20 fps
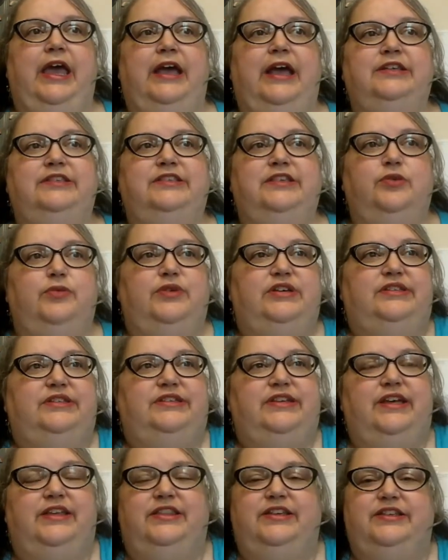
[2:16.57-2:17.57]
And so we'd
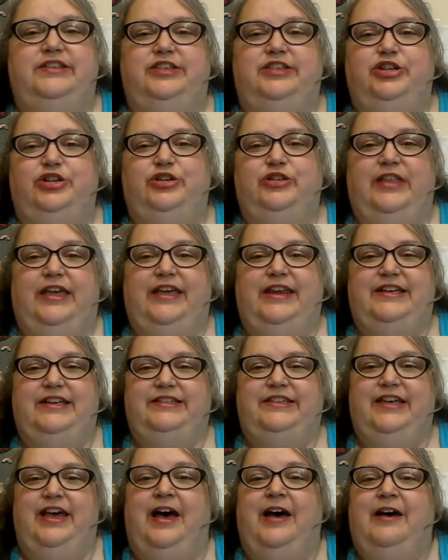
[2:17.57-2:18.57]
set these two
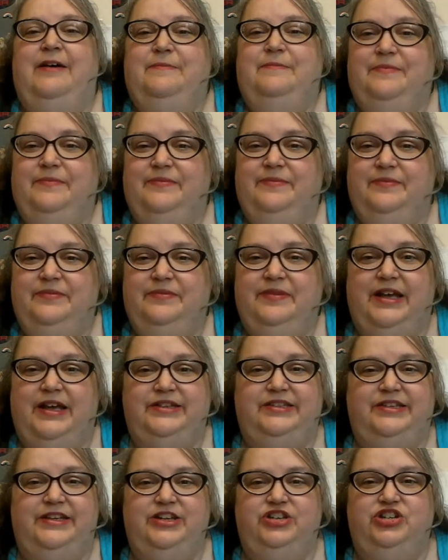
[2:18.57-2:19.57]
ladies up
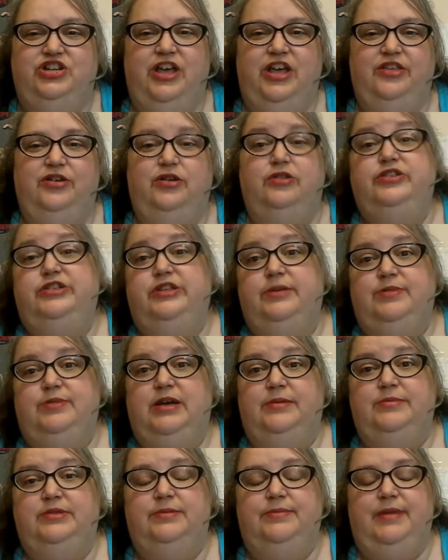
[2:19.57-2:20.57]
next to each other, or
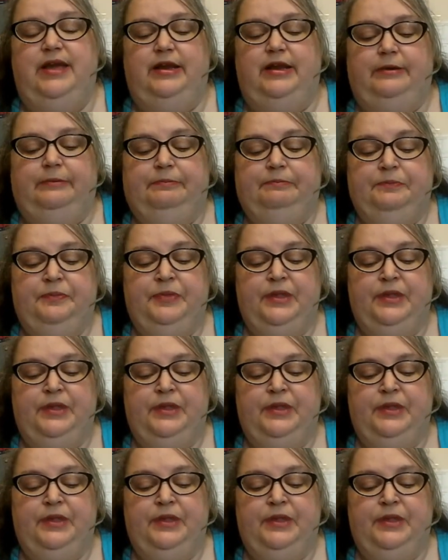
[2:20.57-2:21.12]
sometimes a man.